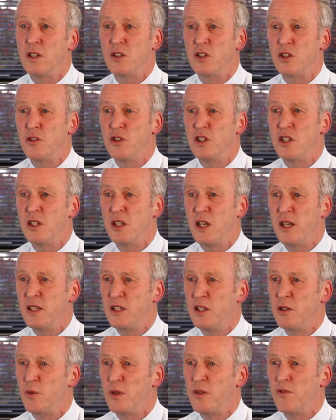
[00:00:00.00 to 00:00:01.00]

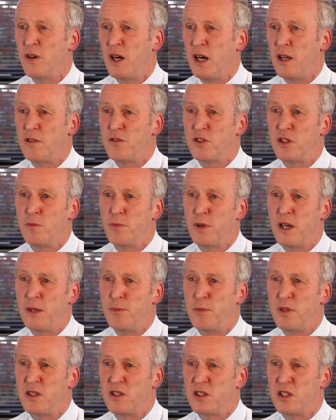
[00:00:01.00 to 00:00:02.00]
associated with valves and
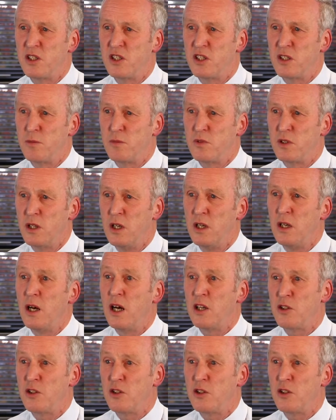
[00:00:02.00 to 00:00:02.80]
piping systems,